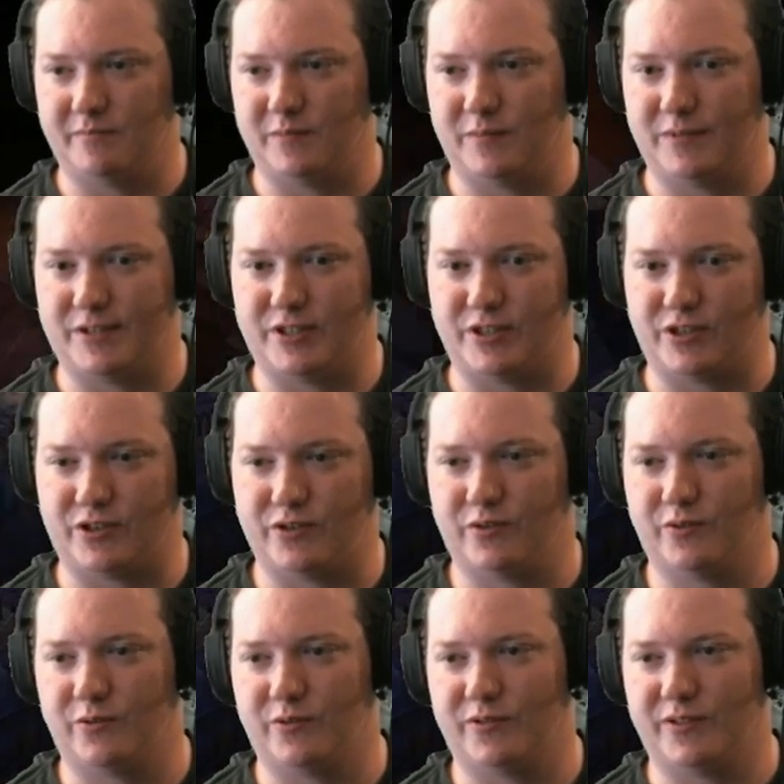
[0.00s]
Which is
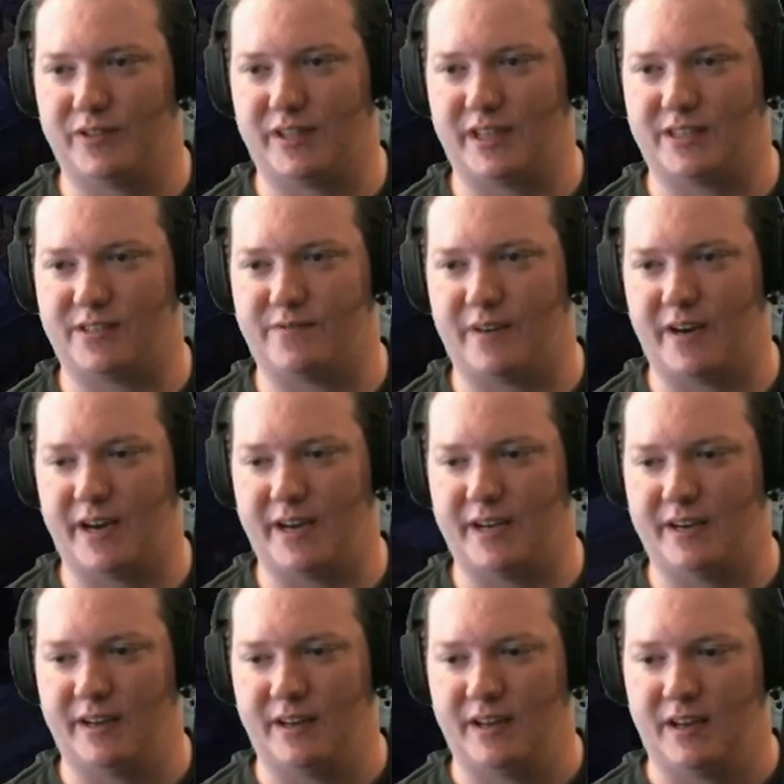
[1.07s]
cool. That's fine.
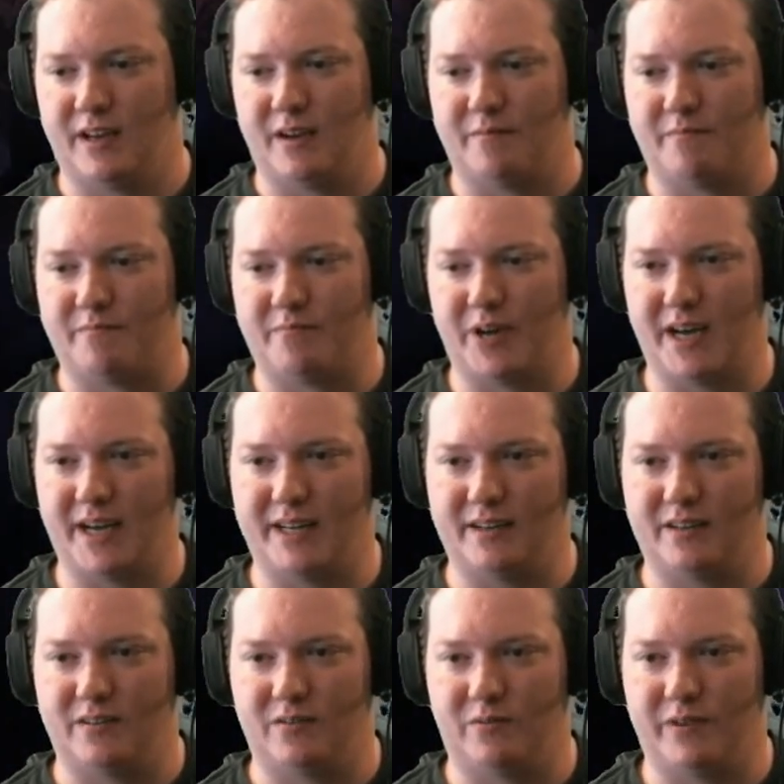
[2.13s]

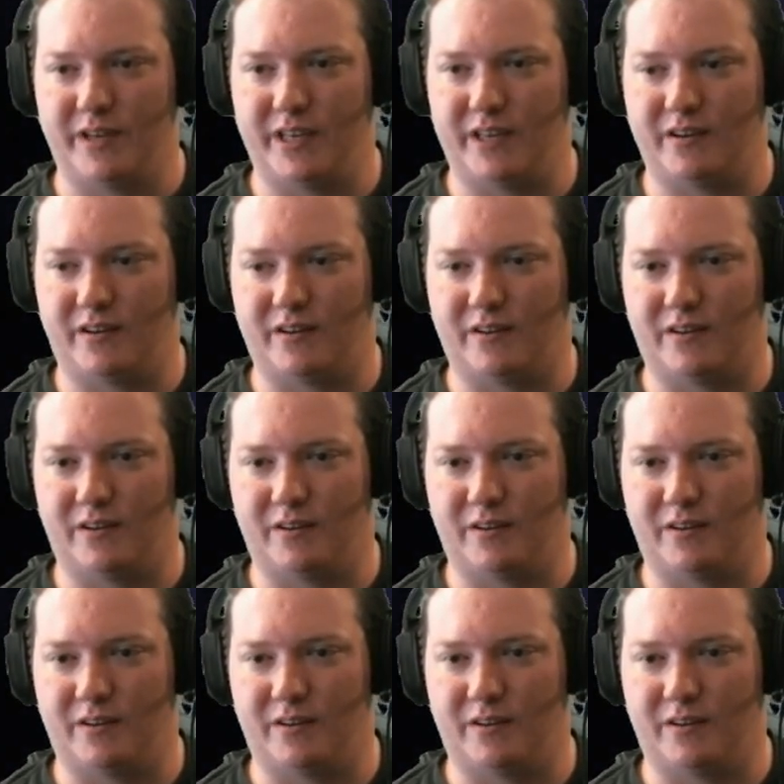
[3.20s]
But we are